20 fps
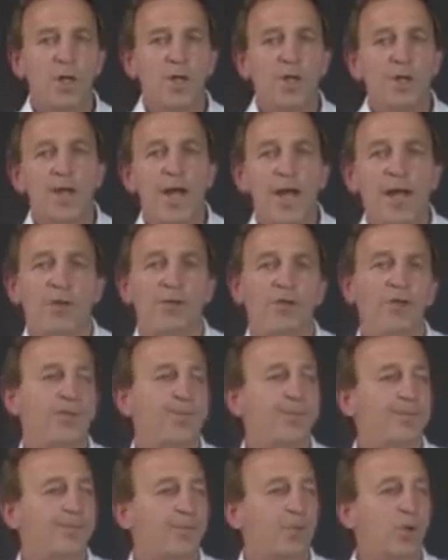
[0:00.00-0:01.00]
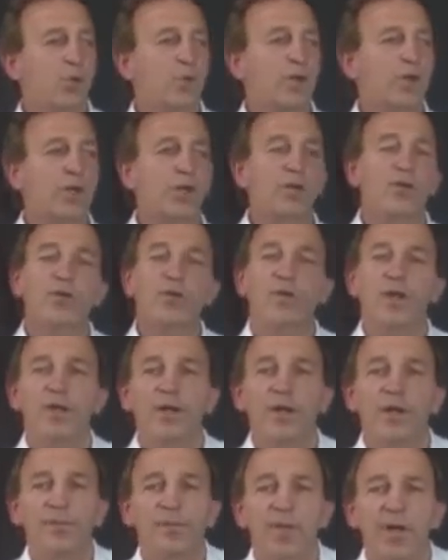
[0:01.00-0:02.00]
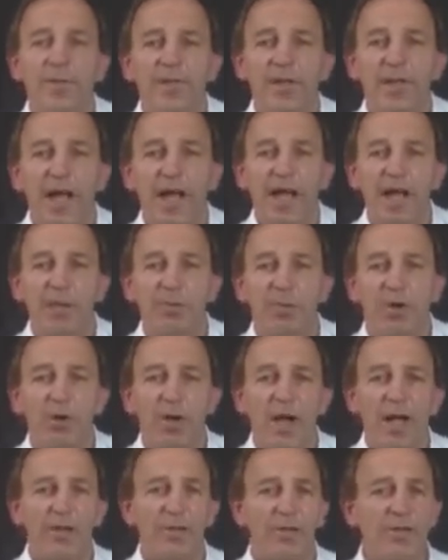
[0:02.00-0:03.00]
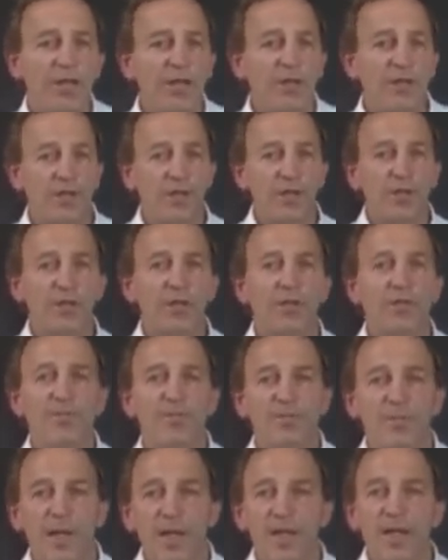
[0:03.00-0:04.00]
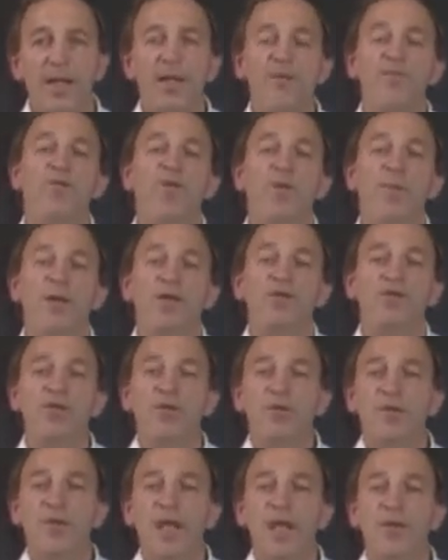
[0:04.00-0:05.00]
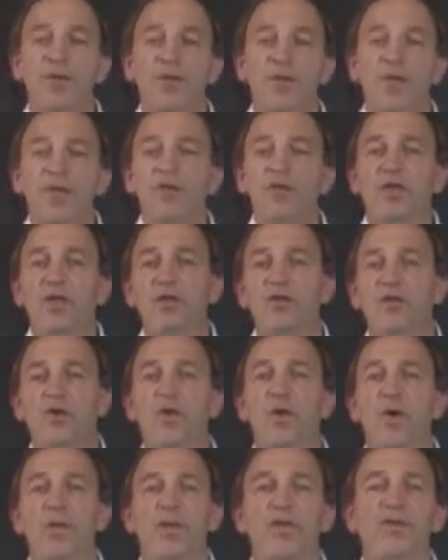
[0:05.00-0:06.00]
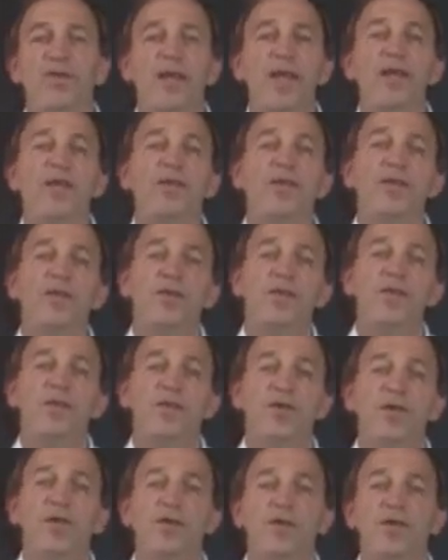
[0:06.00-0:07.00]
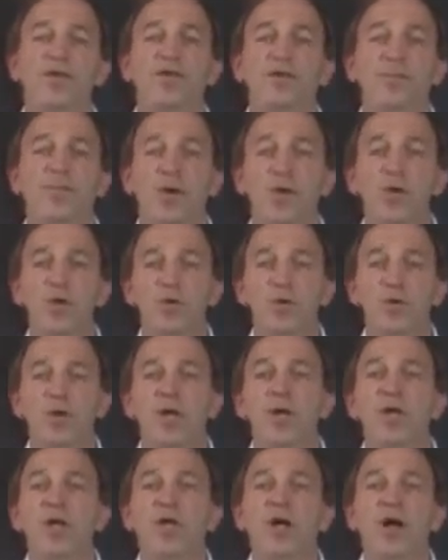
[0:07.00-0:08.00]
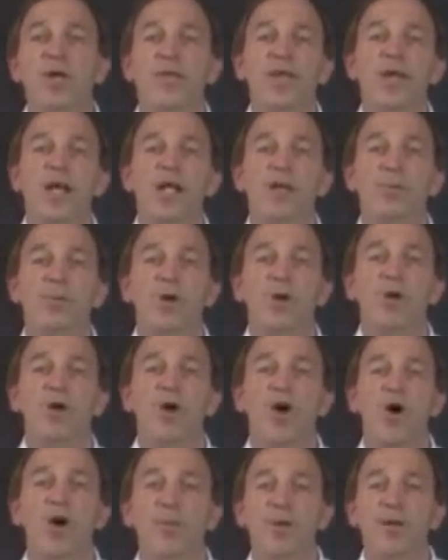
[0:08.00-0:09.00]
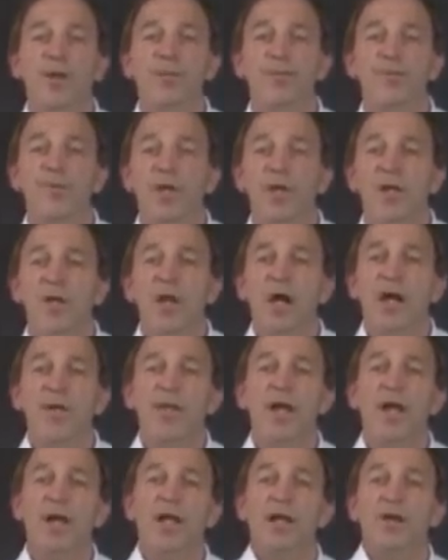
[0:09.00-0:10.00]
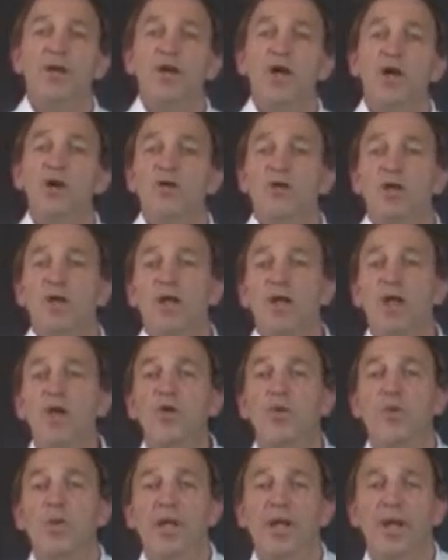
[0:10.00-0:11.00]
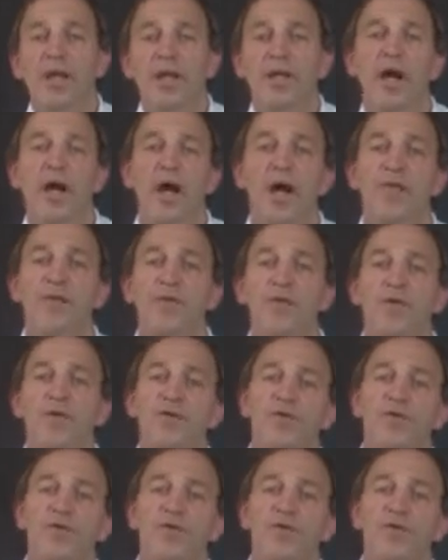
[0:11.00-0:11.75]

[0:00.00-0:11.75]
Next, we'll consider the elbow entheses. Inflammation of the entheses, or whether tendons insert into bone at the elbow, are common, and they're known colloquially either as